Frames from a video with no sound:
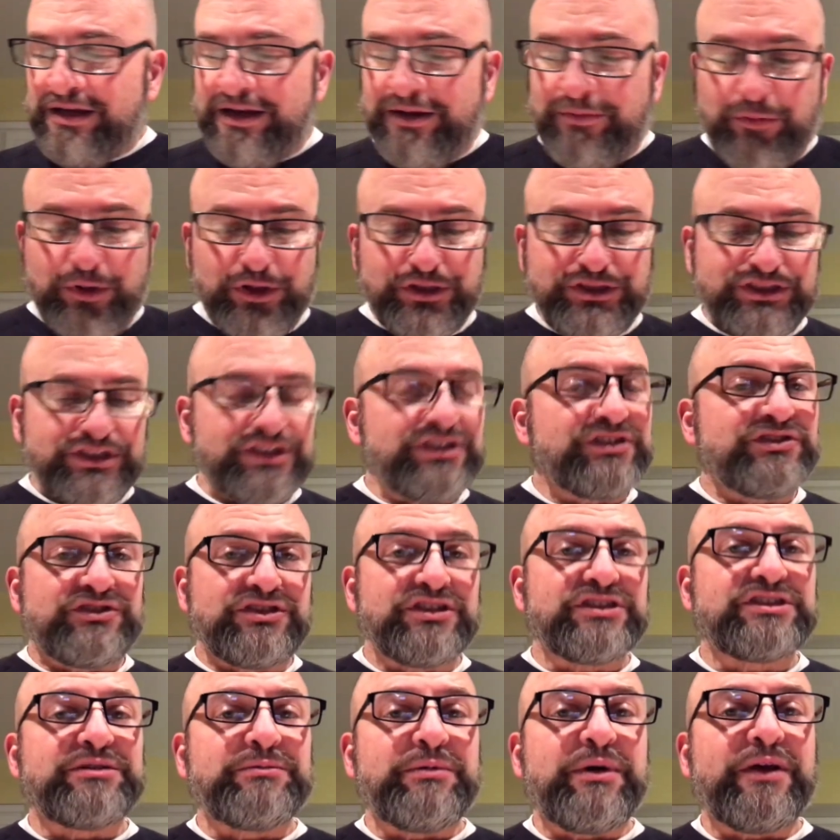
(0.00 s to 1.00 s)
which is
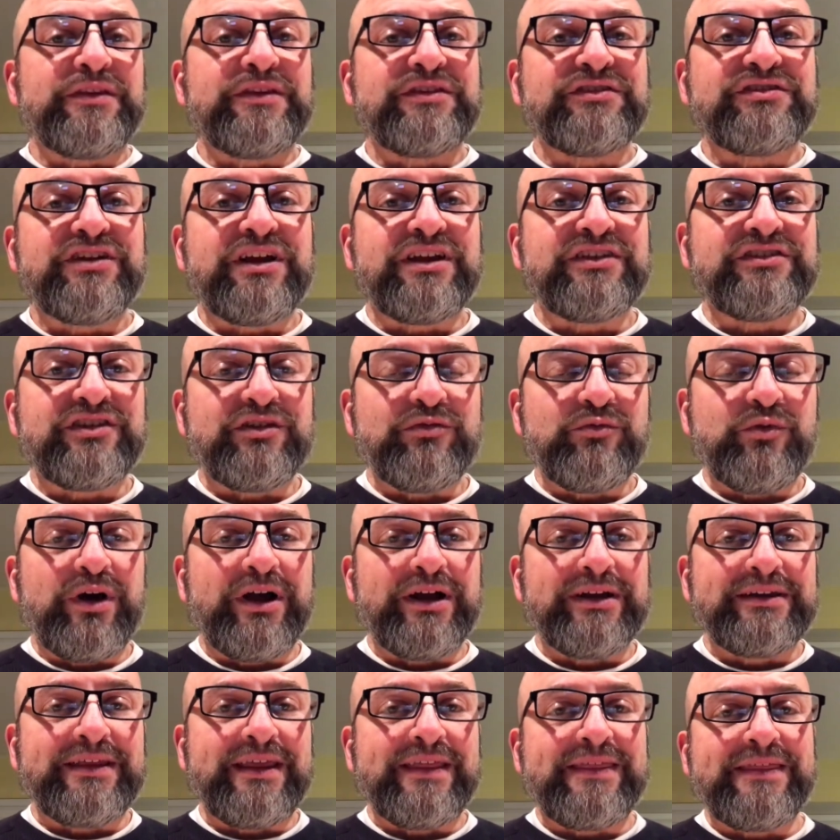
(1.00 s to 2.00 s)
just about the size I
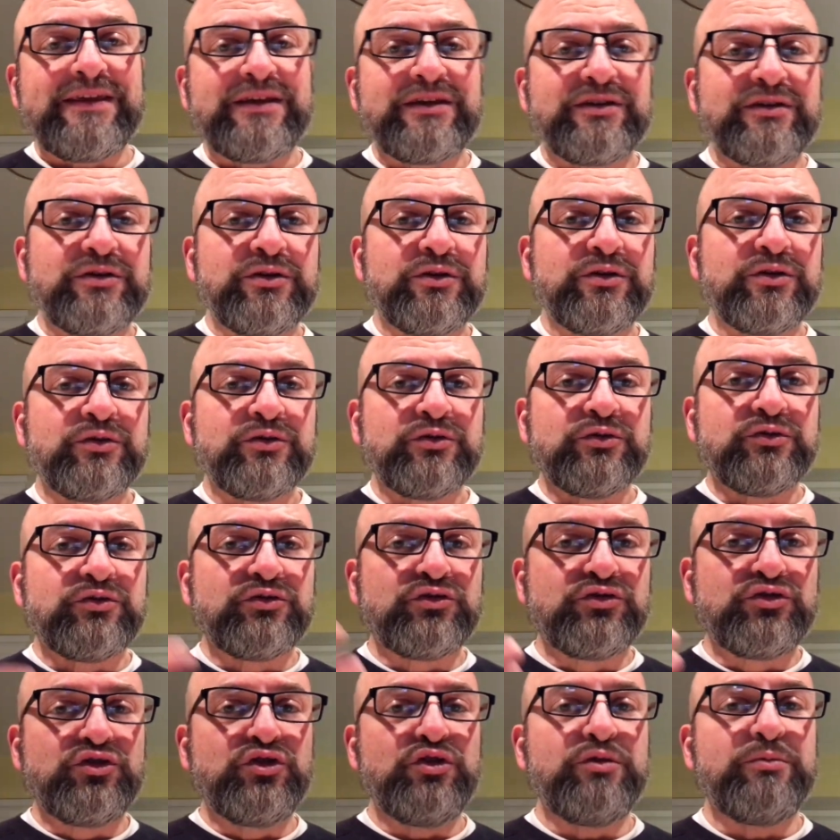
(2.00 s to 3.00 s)
want. I think
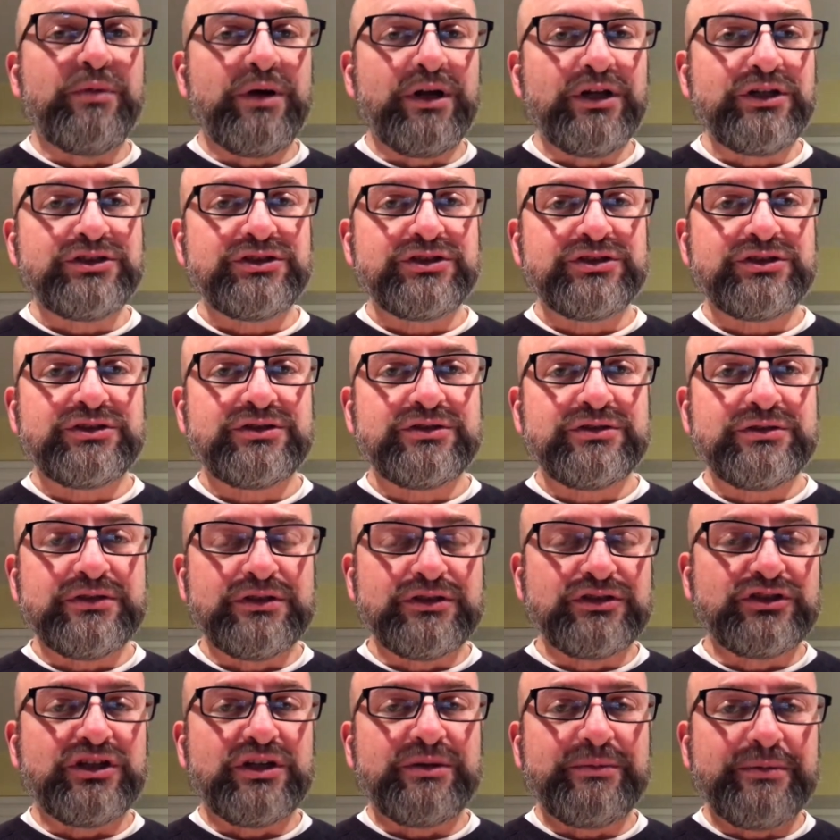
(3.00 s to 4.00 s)
too much
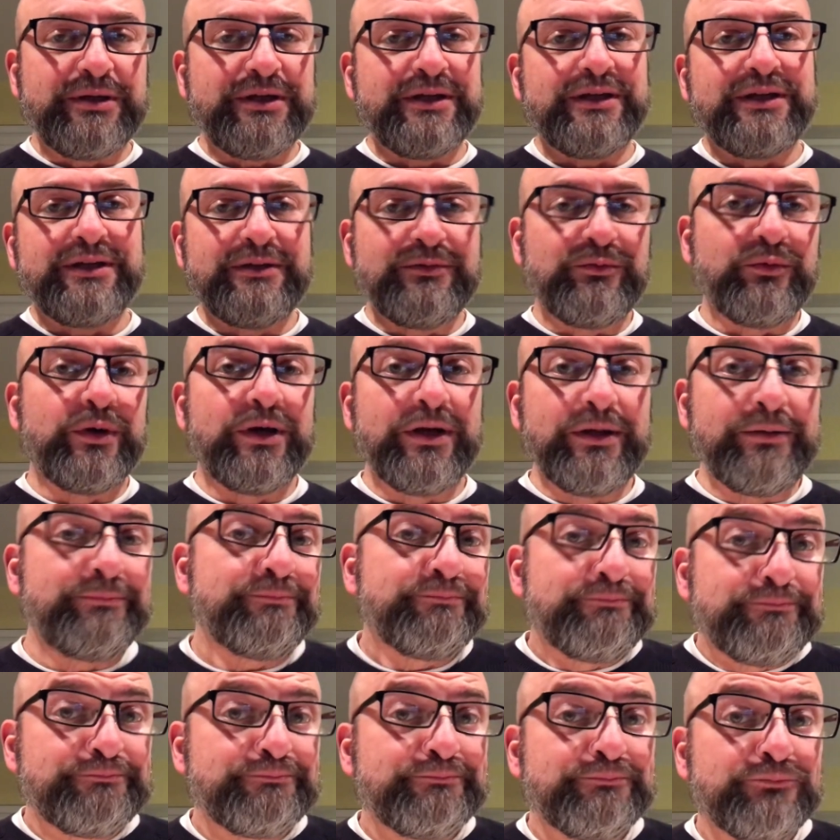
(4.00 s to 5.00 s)
is going to be, well,
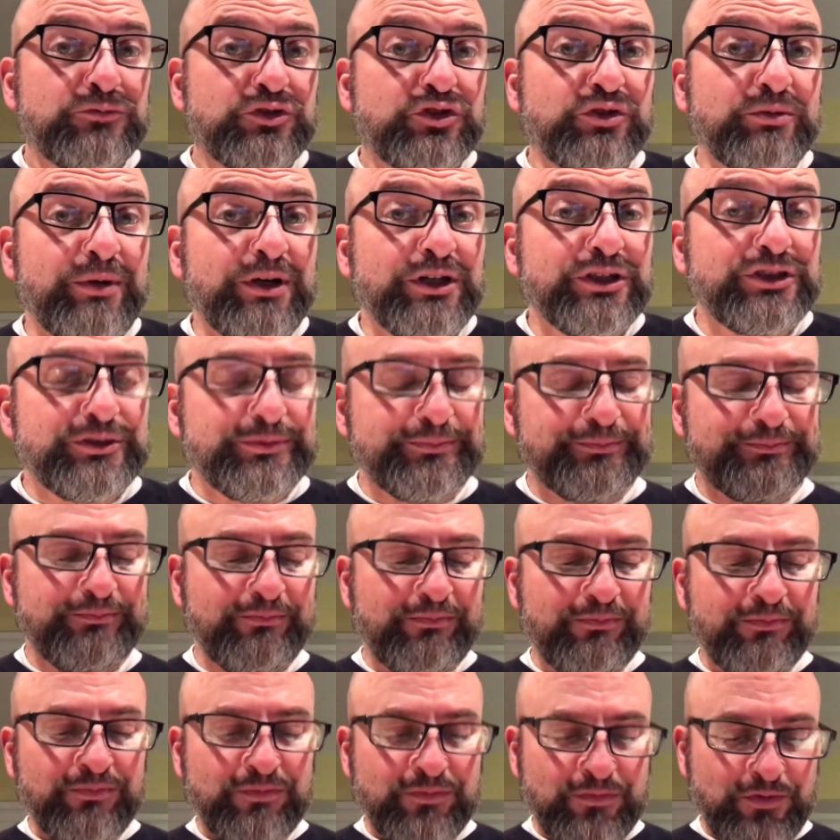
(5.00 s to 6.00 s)
too much.
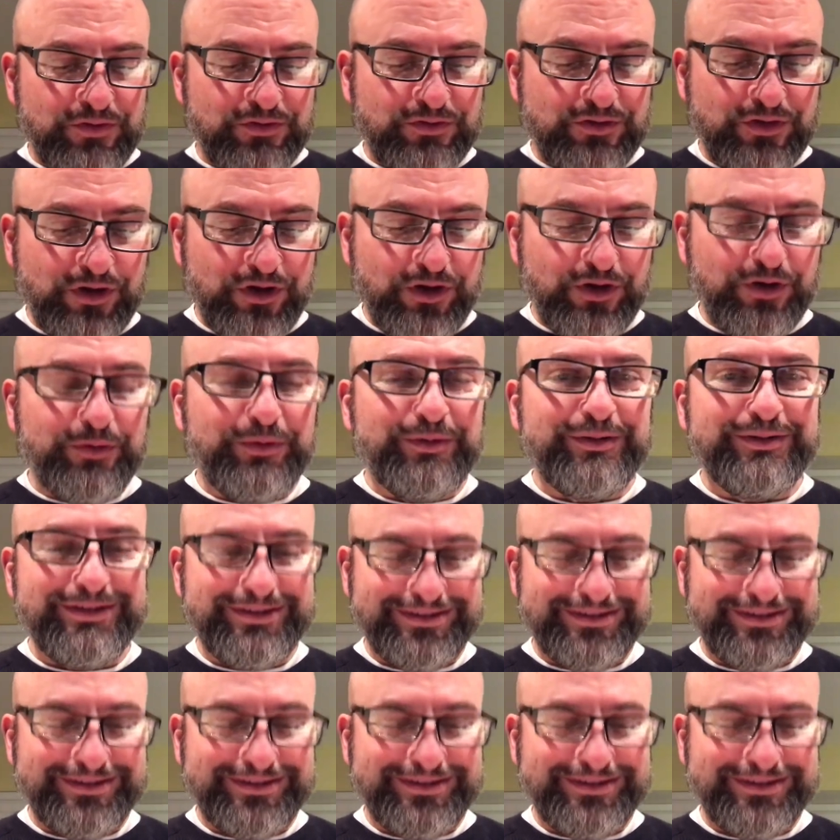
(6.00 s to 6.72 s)
So,